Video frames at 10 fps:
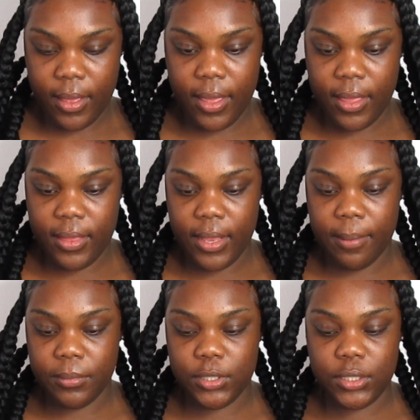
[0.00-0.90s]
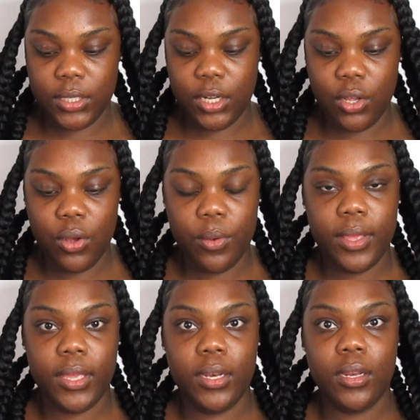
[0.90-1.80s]
And then I'm just gonna go
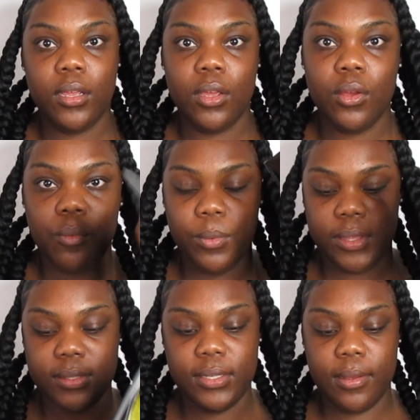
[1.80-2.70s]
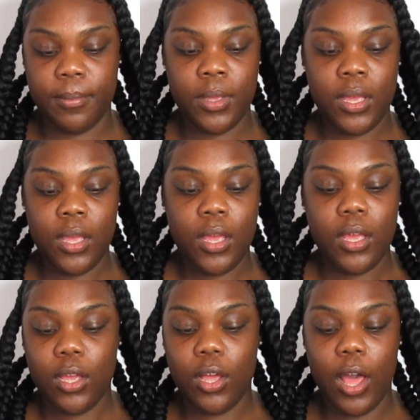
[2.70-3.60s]
in with some
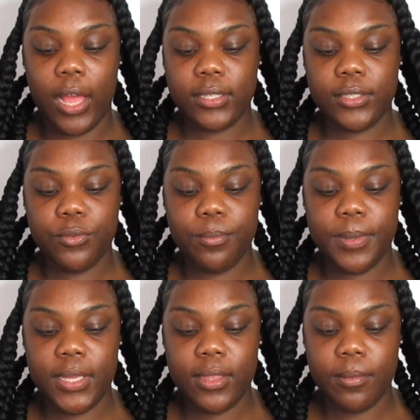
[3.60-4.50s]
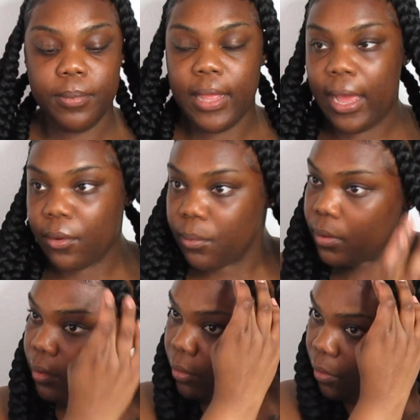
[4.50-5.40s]
Got To Be, the black
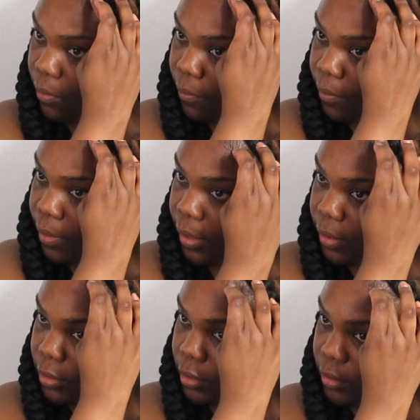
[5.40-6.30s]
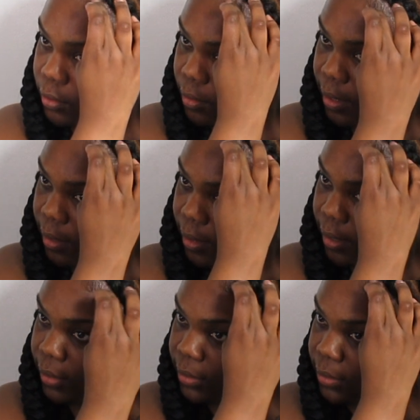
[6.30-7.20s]
one, over it just so that
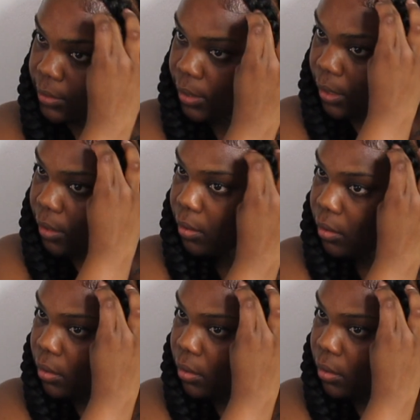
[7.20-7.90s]
they stay.